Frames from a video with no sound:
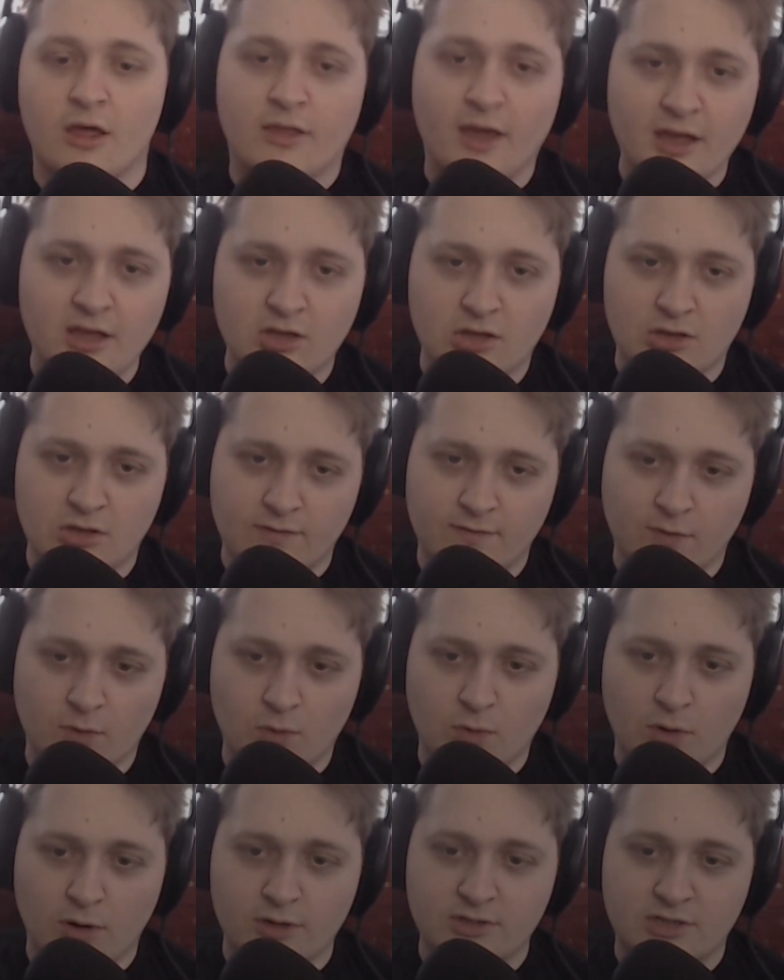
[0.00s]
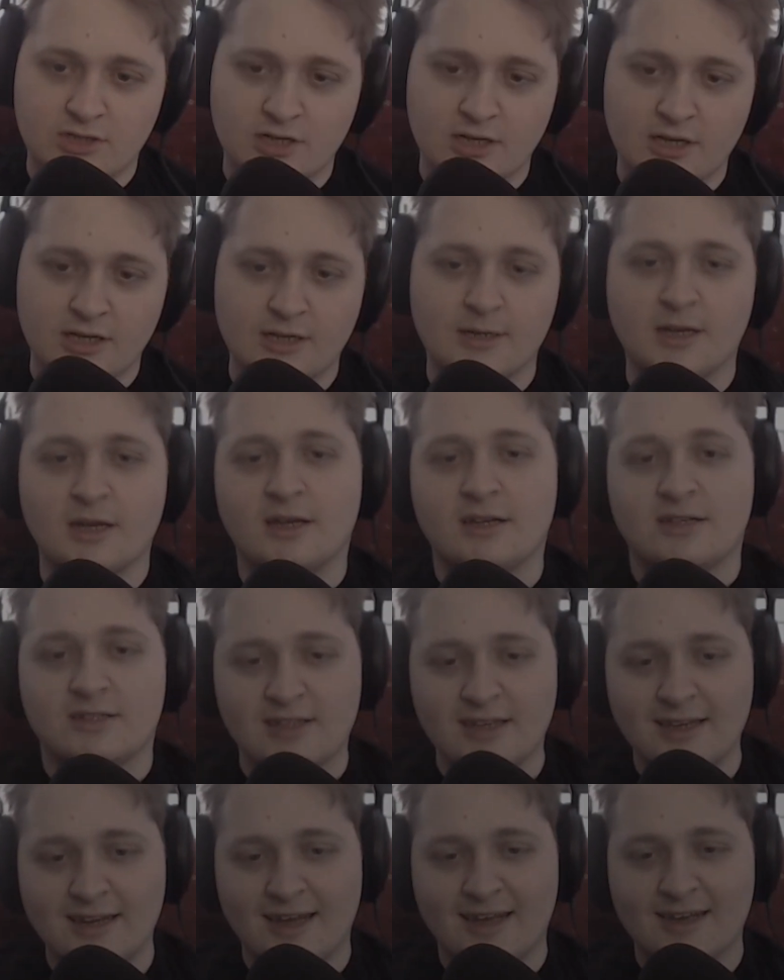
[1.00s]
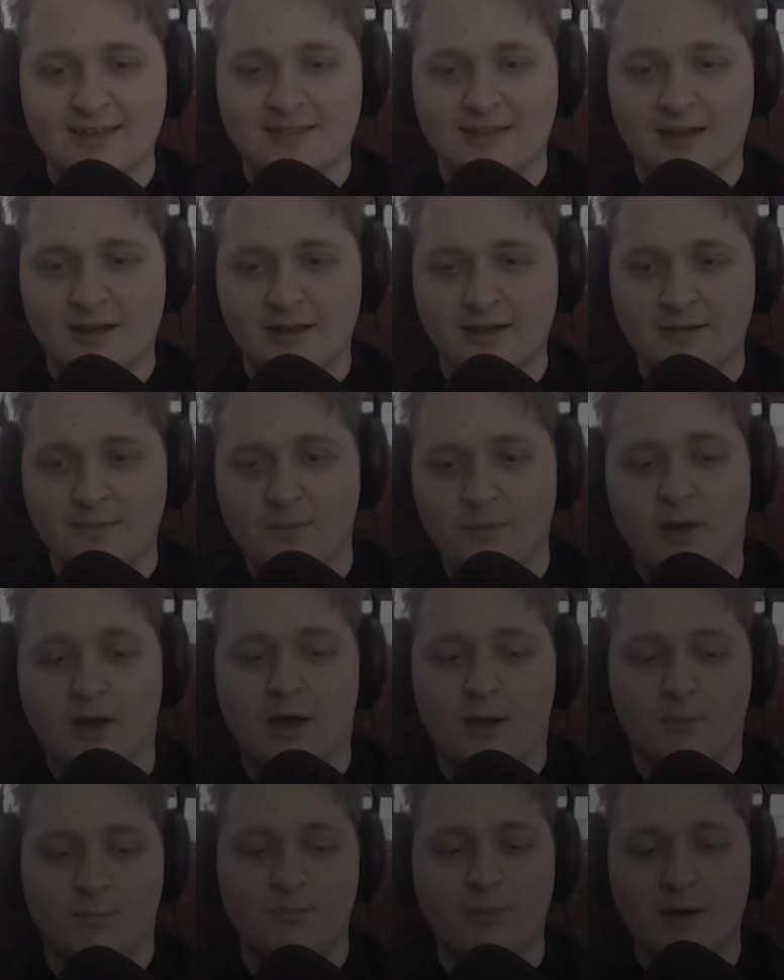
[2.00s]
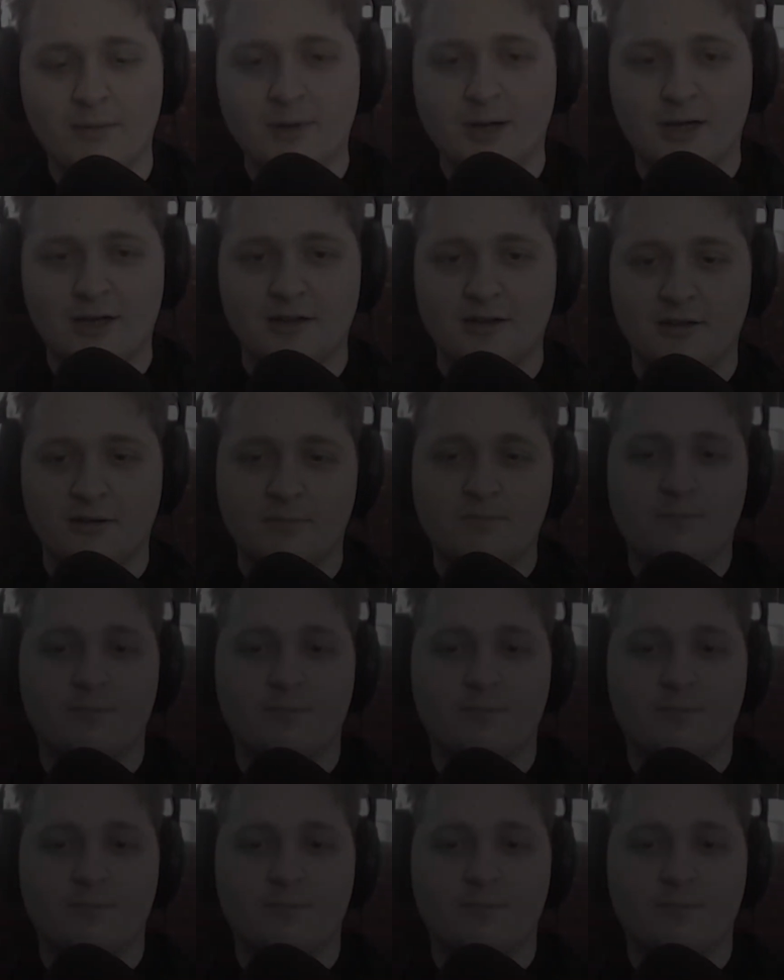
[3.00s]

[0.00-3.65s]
Thank you for watching. See you next time. Bye-bye.